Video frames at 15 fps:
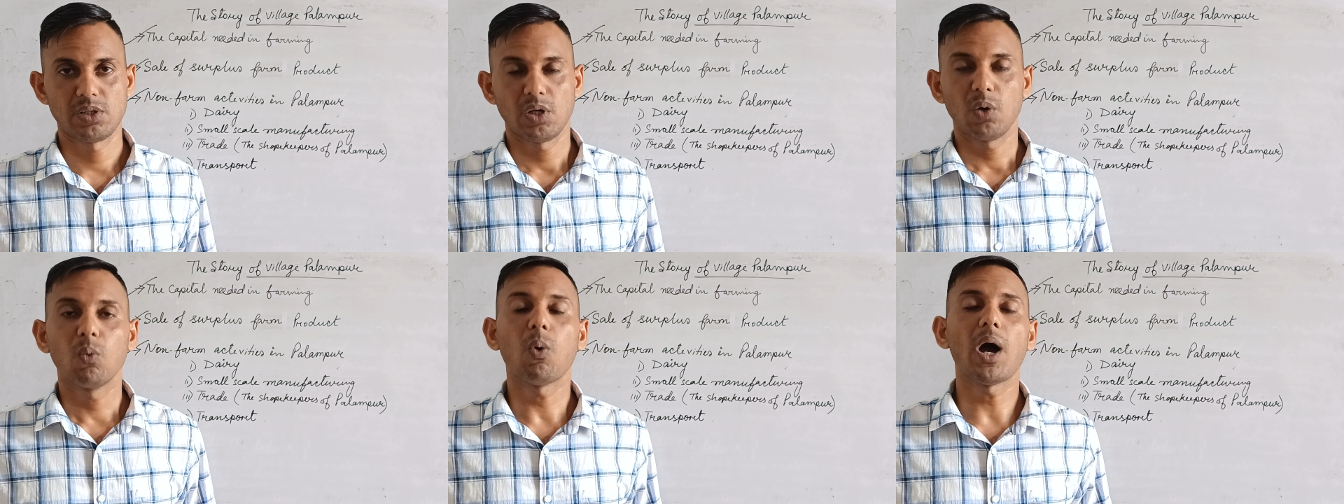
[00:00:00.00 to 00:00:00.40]

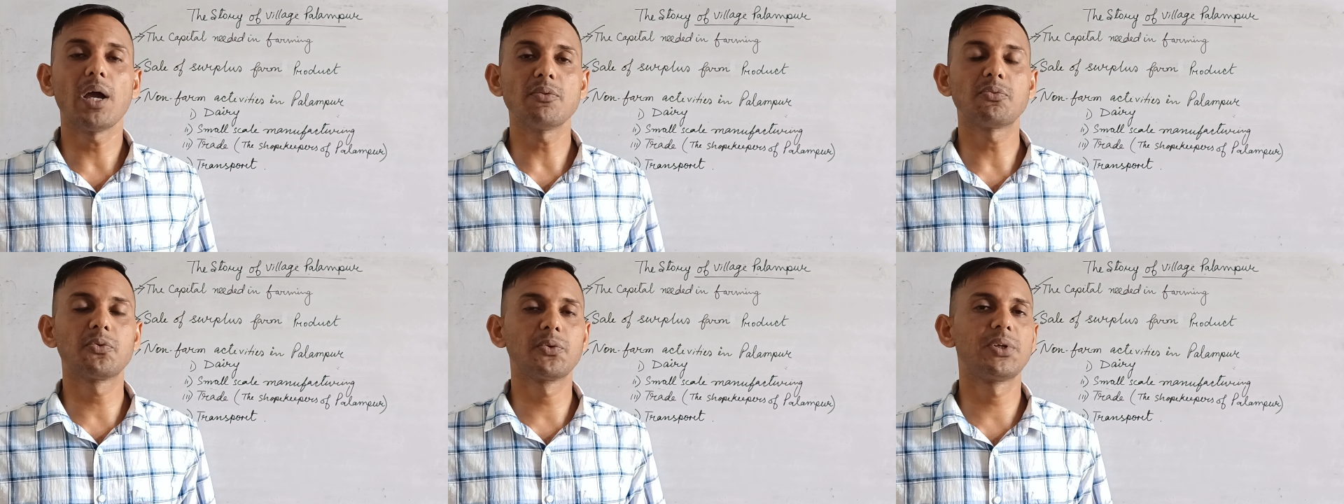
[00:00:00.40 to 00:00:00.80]
Why
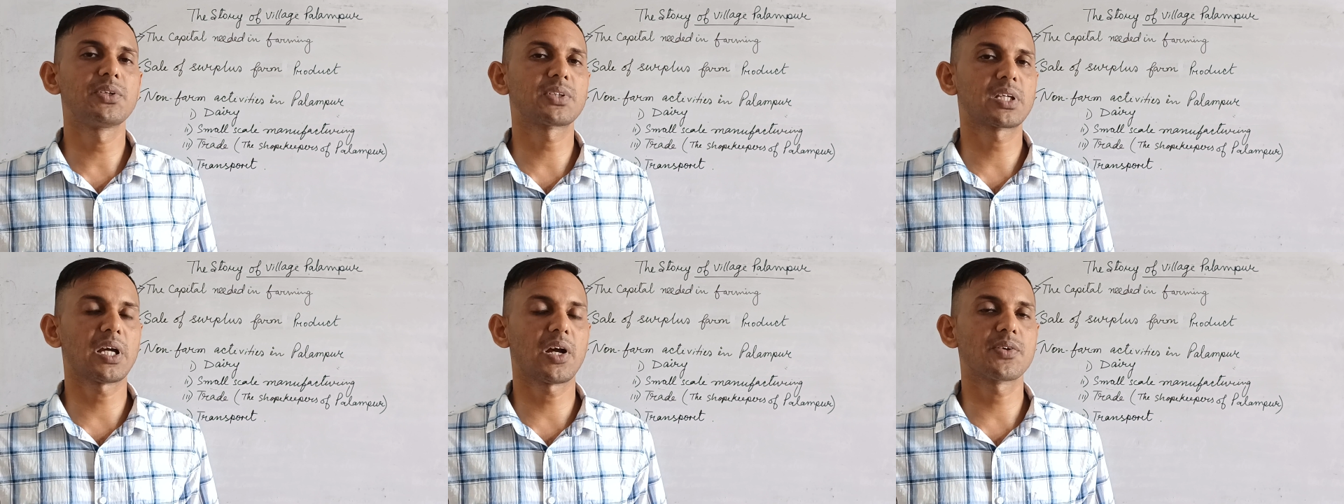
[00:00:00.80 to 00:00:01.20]
food
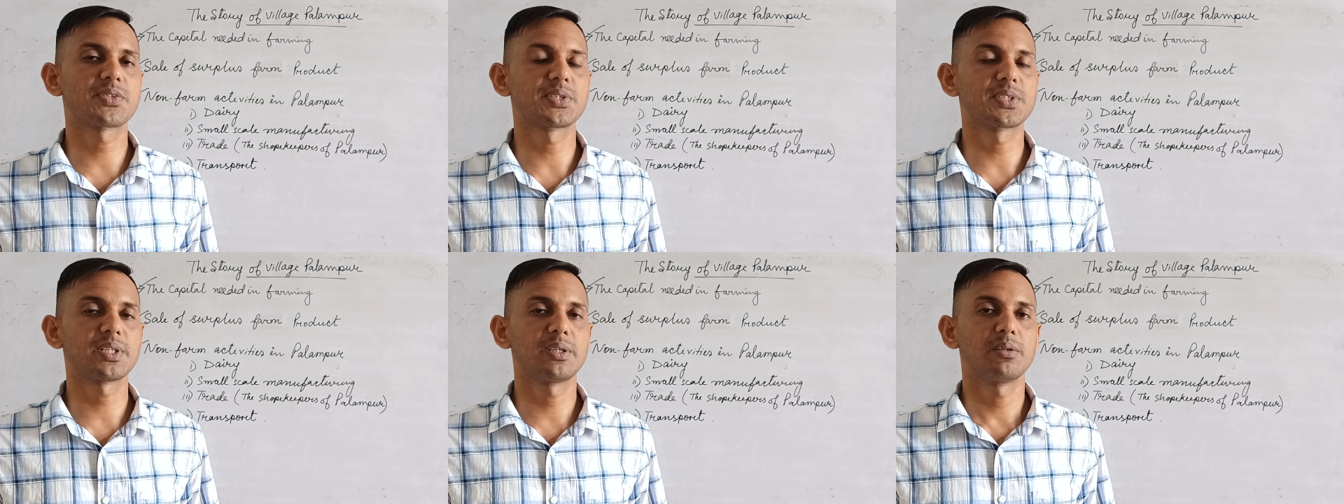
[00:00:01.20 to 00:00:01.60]

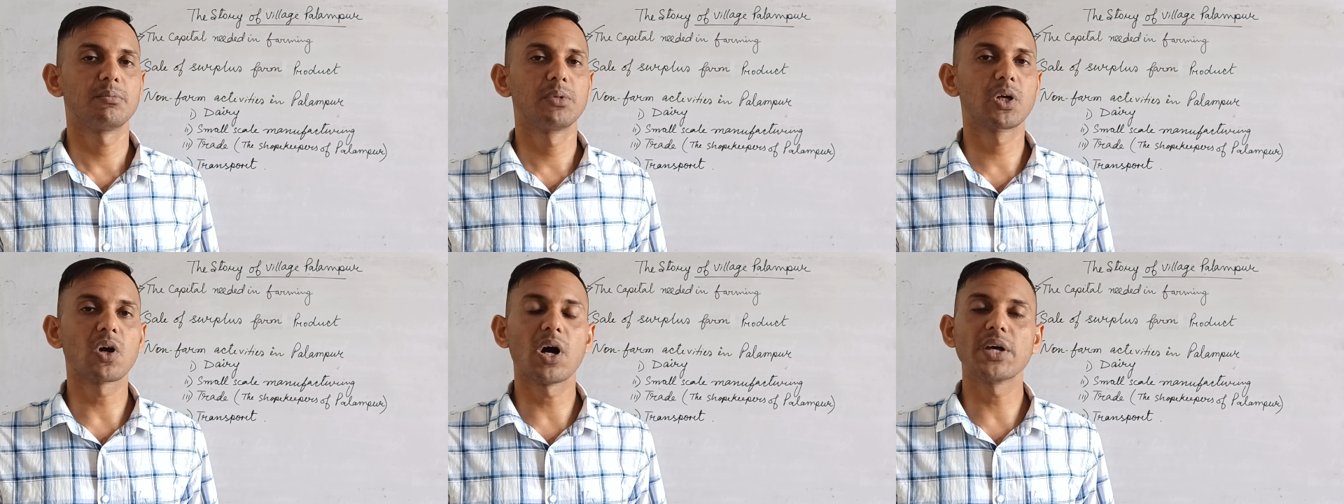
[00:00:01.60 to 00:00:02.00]
scarcity?
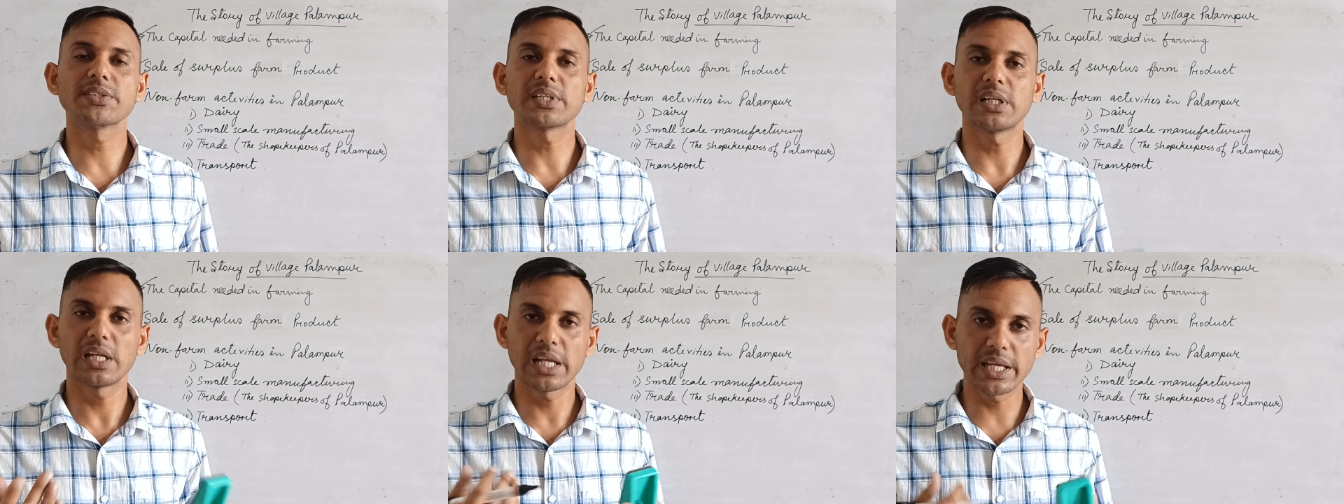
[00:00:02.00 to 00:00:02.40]

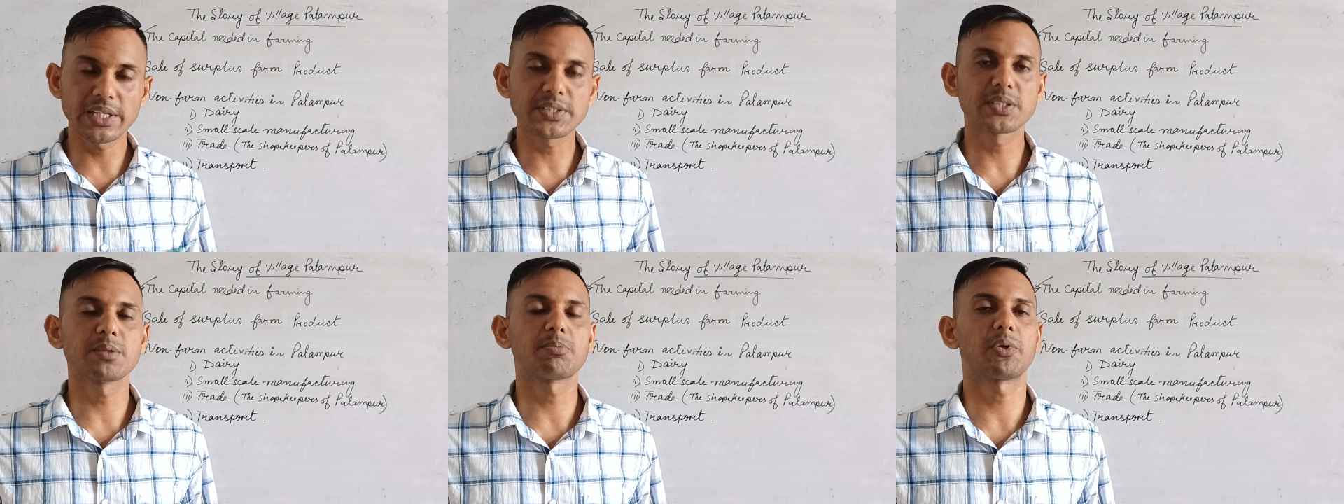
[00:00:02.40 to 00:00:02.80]
Because
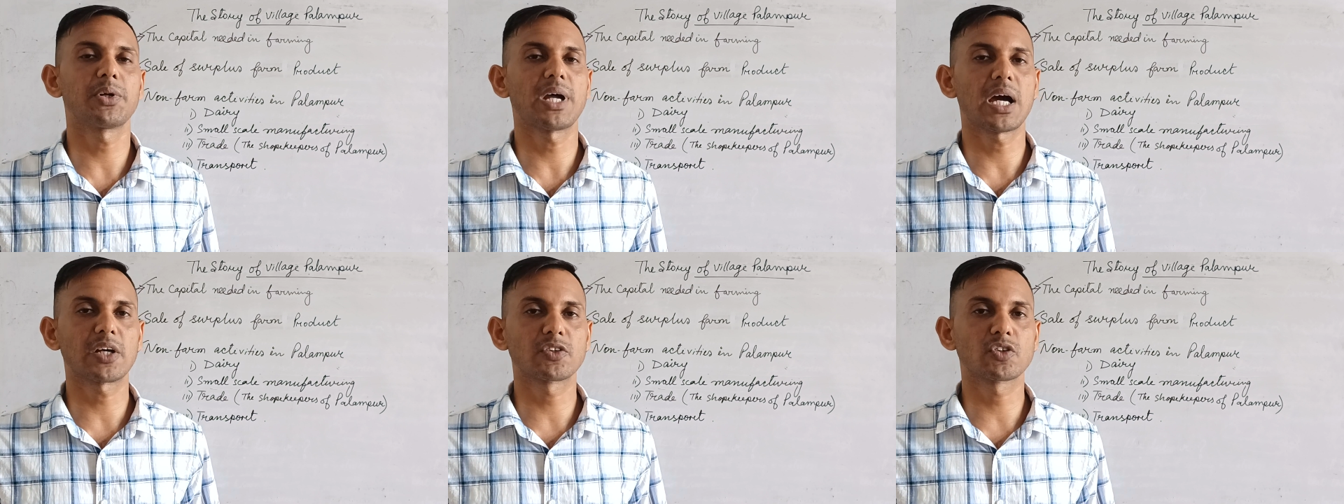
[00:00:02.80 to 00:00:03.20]
less
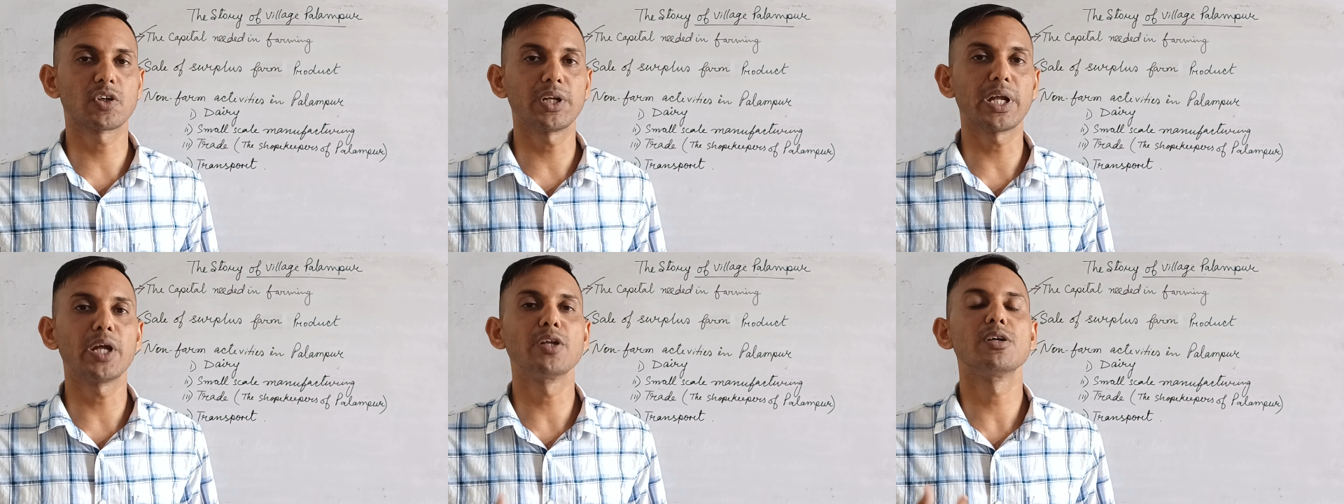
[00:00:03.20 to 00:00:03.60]
production
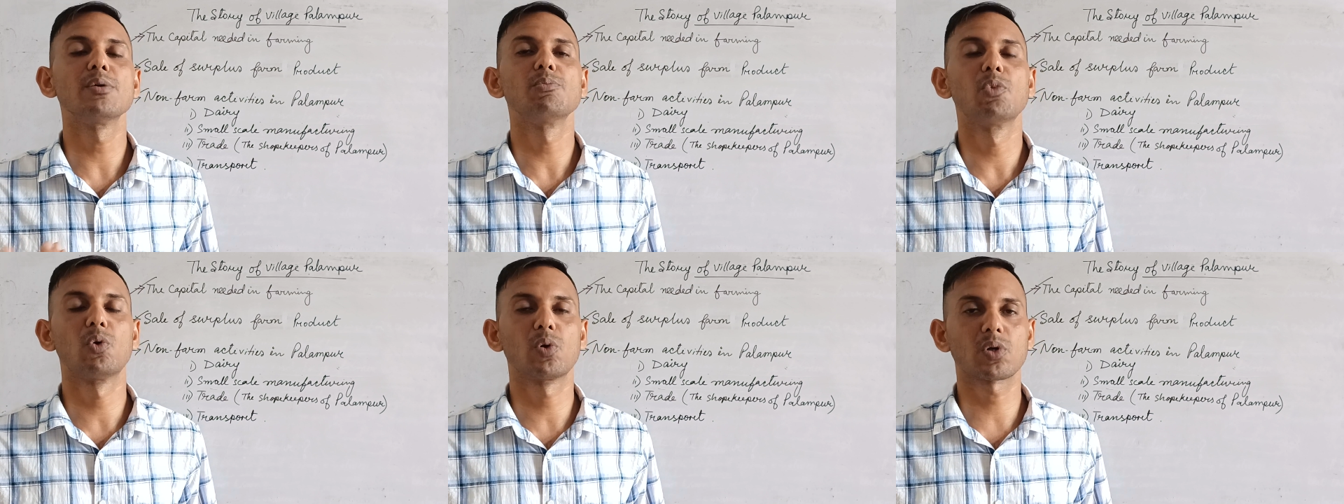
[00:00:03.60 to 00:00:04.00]
and
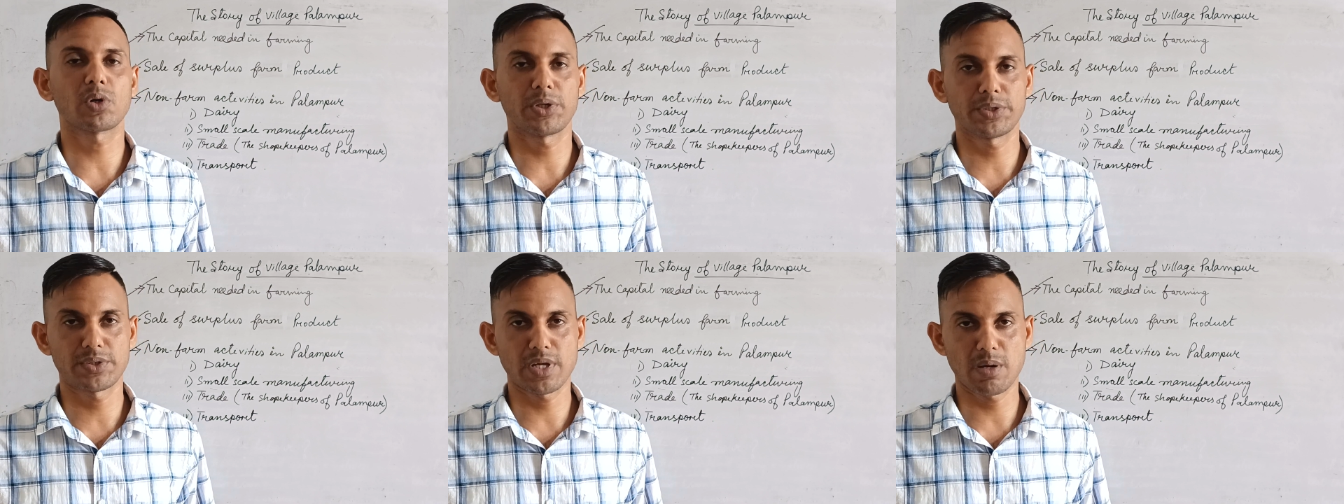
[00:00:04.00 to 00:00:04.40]
more
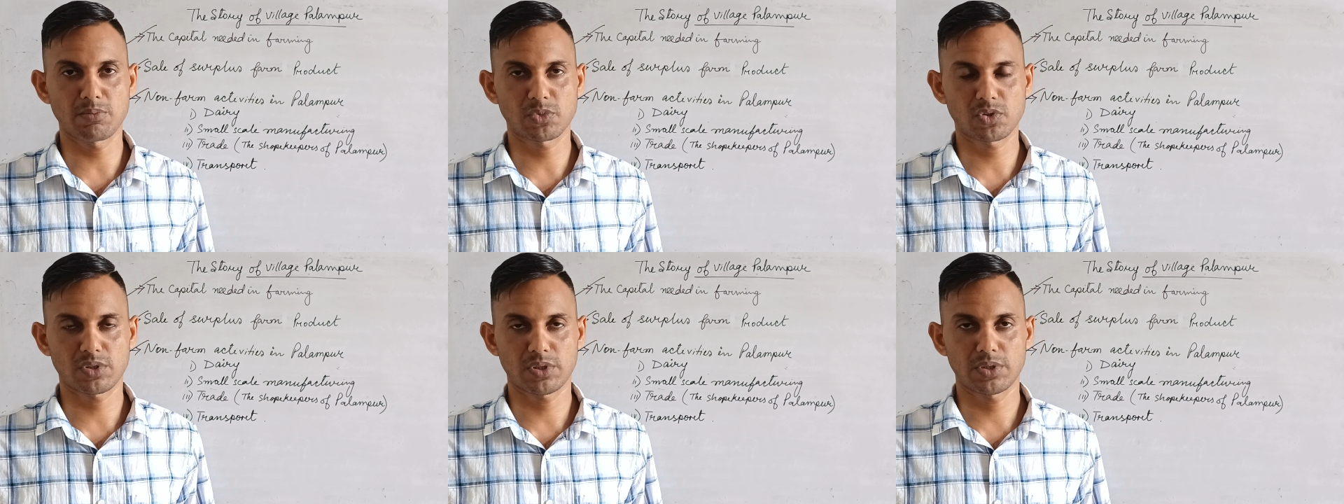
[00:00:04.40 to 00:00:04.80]

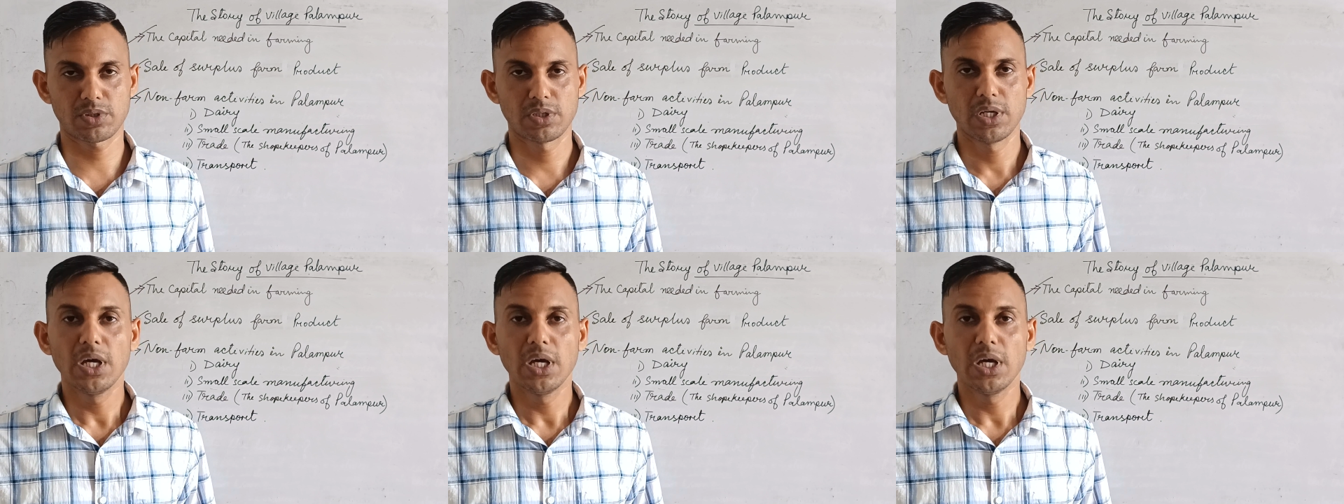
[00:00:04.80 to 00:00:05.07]
consumption.